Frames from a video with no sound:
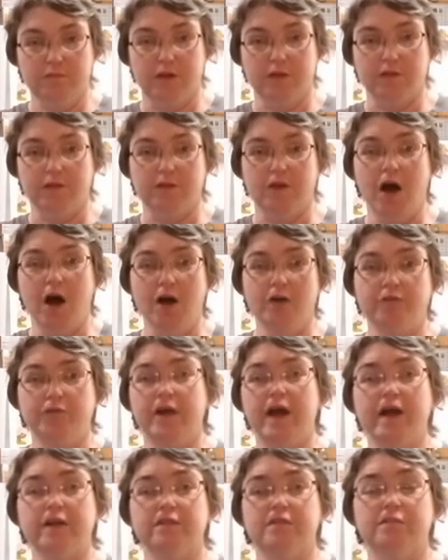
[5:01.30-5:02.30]

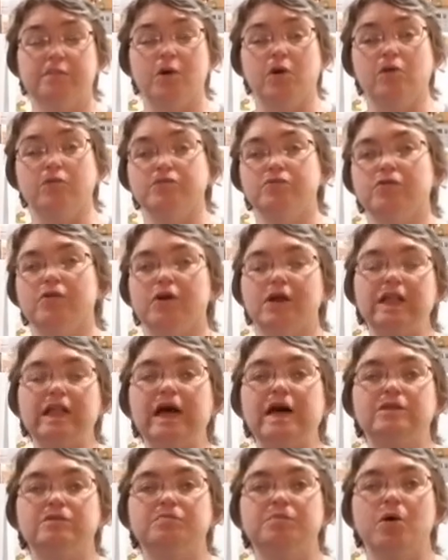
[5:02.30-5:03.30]
non-reactive bowl. So a
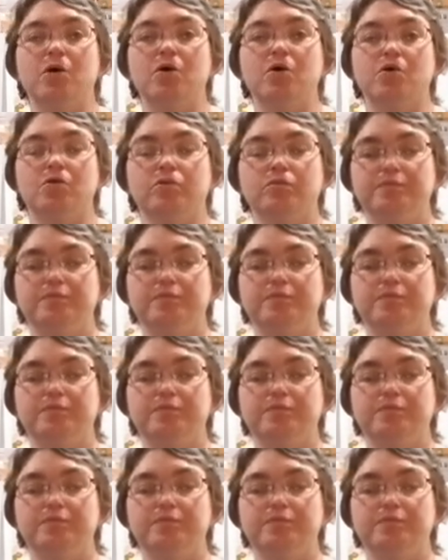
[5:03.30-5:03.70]
glass bowl,